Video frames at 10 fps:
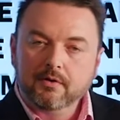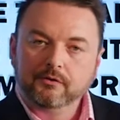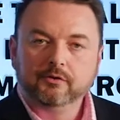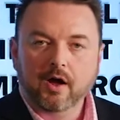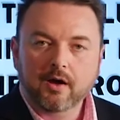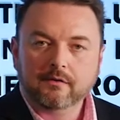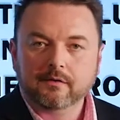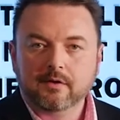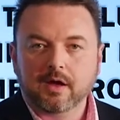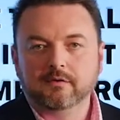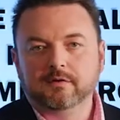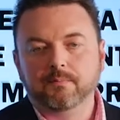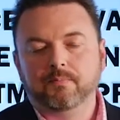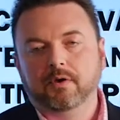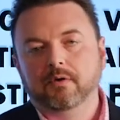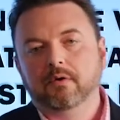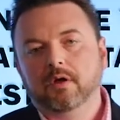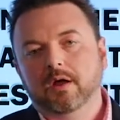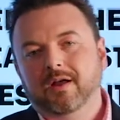on site and say, Bill,